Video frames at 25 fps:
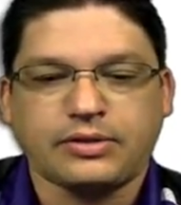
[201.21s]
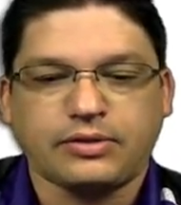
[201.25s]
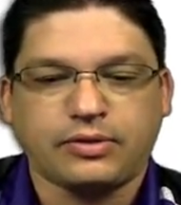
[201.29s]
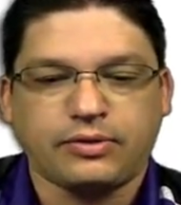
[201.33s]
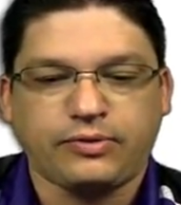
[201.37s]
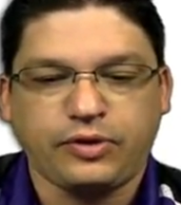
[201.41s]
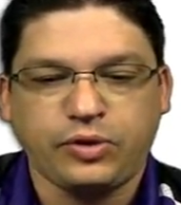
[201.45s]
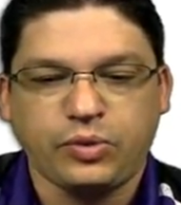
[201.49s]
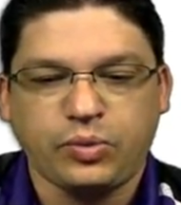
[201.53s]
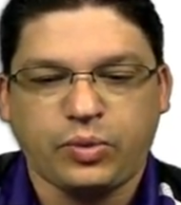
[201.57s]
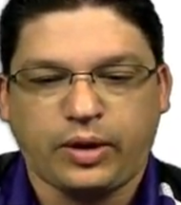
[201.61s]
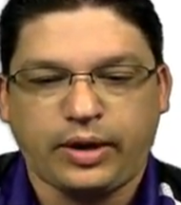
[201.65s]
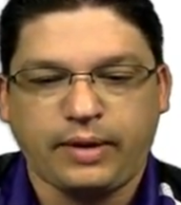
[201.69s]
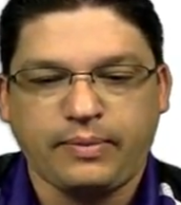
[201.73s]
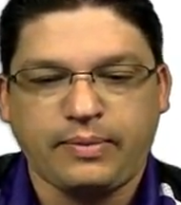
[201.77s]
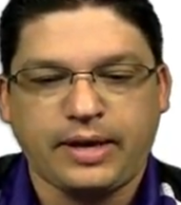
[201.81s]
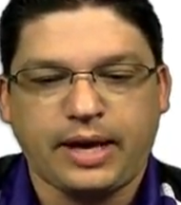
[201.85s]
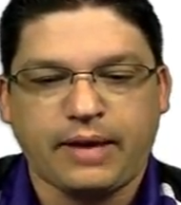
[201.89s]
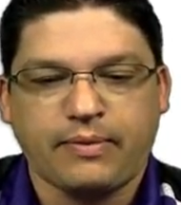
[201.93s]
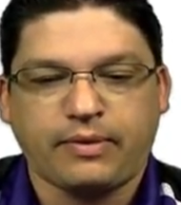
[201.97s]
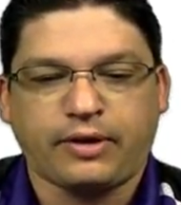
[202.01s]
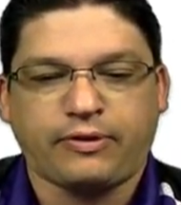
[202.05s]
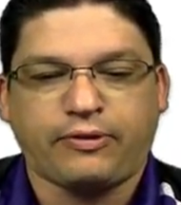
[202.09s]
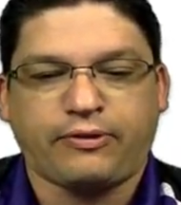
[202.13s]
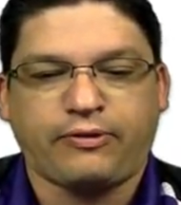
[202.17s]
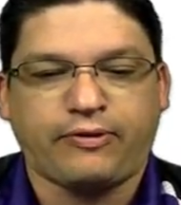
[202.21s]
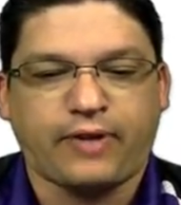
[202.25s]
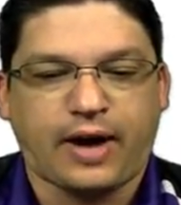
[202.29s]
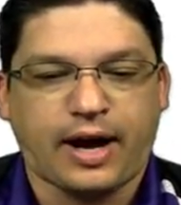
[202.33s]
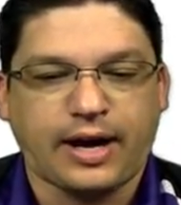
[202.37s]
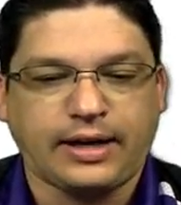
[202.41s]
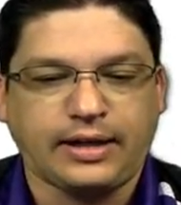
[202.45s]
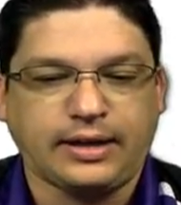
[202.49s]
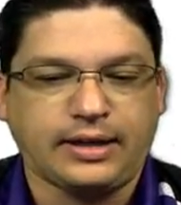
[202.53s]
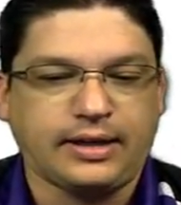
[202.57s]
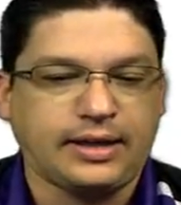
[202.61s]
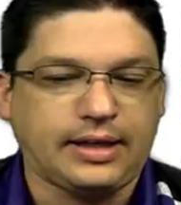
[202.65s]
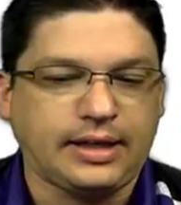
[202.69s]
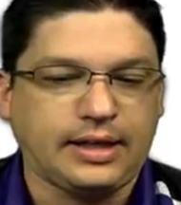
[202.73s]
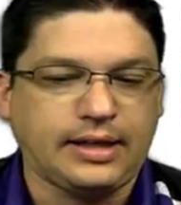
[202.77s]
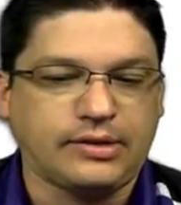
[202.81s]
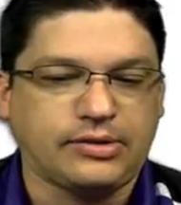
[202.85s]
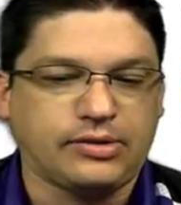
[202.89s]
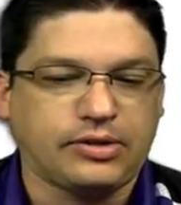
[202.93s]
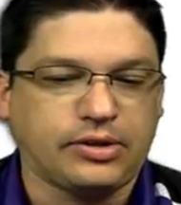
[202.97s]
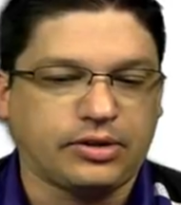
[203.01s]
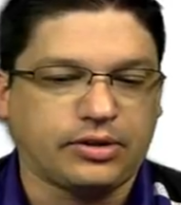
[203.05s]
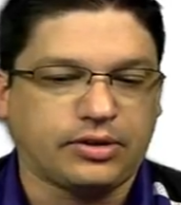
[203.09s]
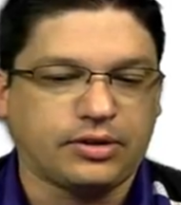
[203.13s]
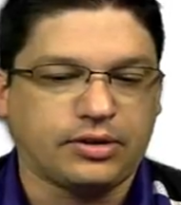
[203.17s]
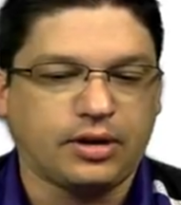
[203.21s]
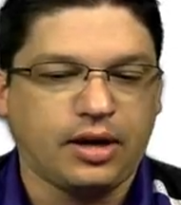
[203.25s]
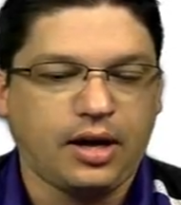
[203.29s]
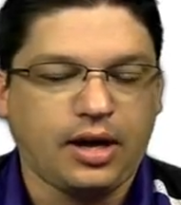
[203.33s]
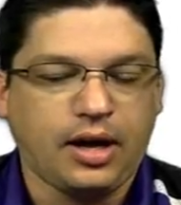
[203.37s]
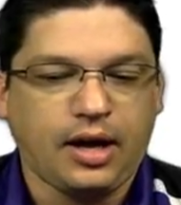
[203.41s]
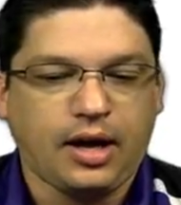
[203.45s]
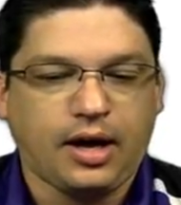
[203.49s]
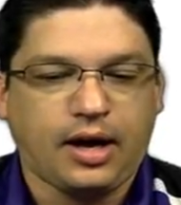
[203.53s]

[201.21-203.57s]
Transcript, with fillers: So if you want to be able to find it easier